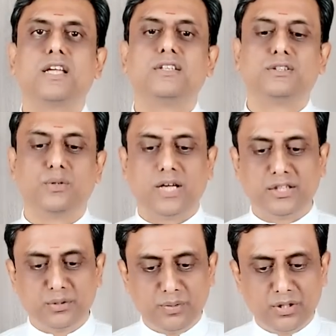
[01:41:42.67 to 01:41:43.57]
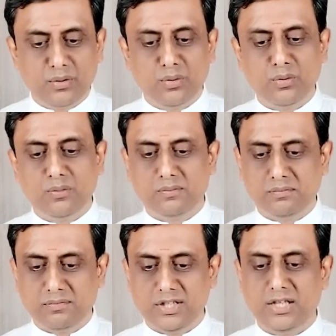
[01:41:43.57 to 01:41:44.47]
So as we go
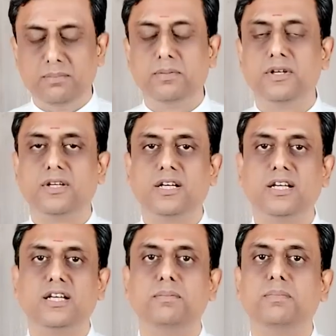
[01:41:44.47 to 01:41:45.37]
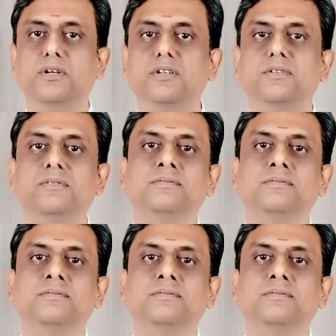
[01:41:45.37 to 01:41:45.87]
deeper and deeper,